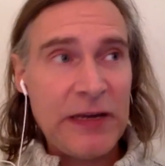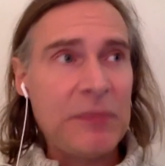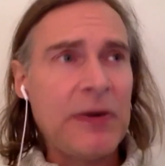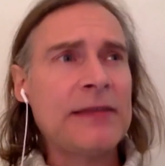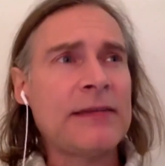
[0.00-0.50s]

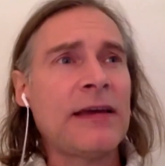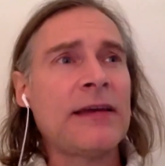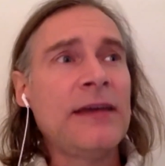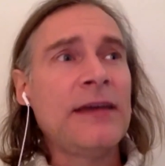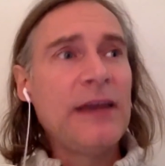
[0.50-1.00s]
but
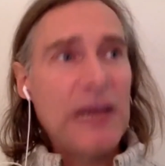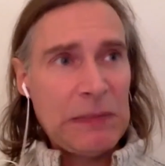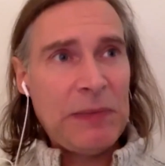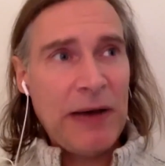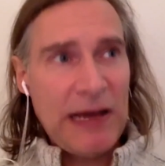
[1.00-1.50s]
it'll
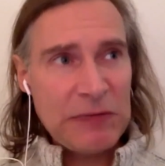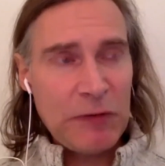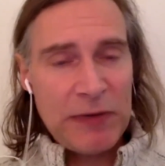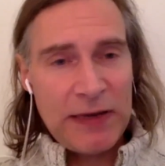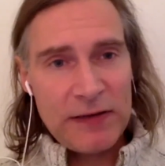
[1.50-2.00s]
be possible
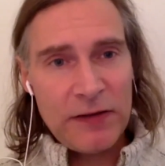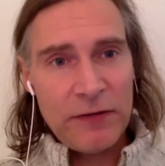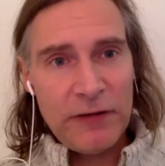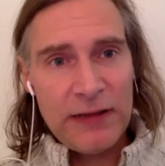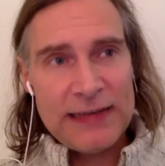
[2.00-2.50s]
because of the
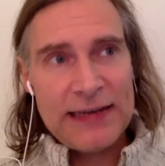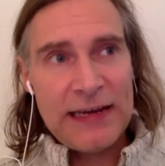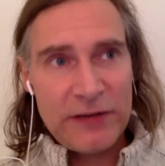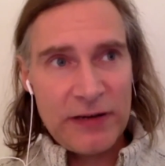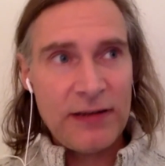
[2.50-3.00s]

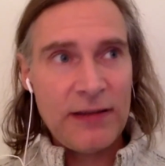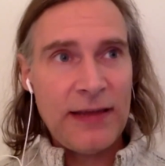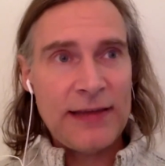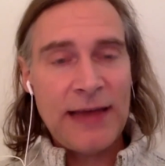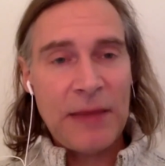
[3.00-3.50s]
realization
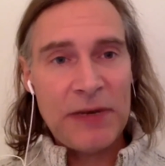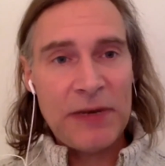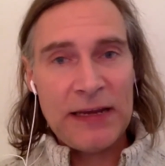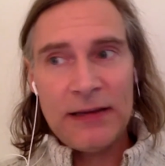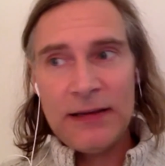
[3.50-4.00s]
that's
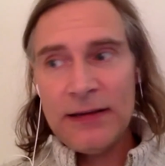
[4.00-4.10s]
happening.